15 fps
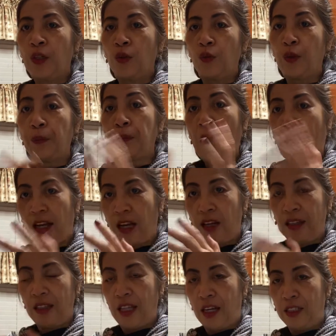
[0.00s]
we pack
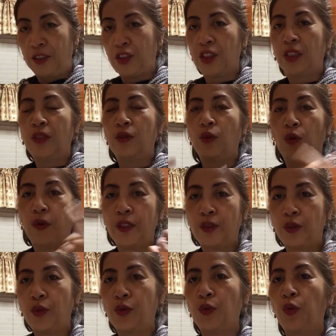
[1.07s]
our lunch going to
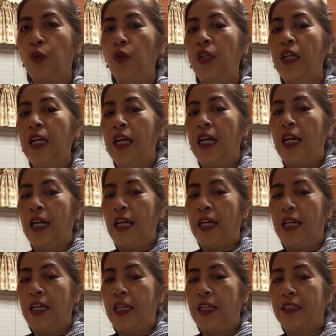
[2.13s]
school.
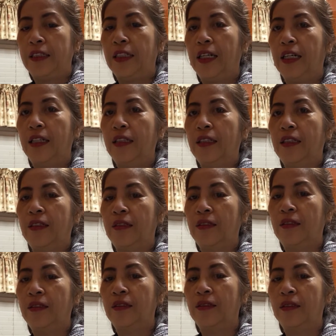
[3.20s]
And
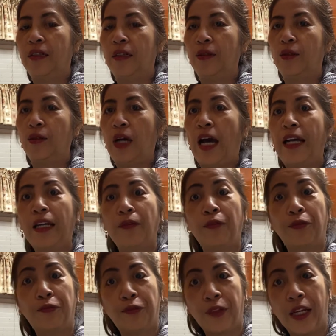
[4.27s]
I have a
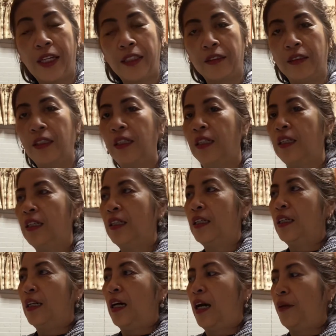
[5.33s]
friend.
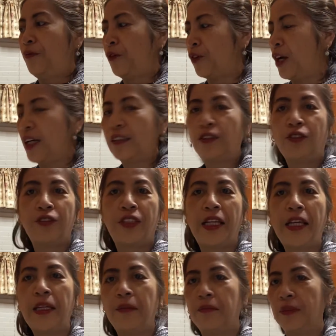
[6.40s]
I forgot her
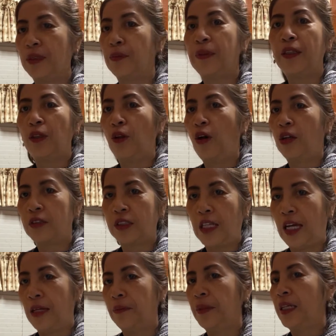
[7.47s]
name. It's been a long
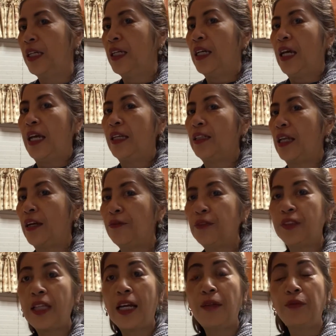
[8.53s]
time. And every
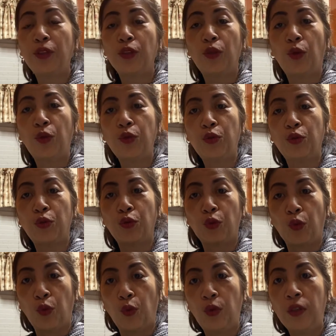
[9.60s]
time she goes to
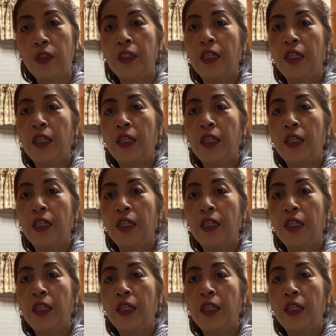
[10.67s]
school,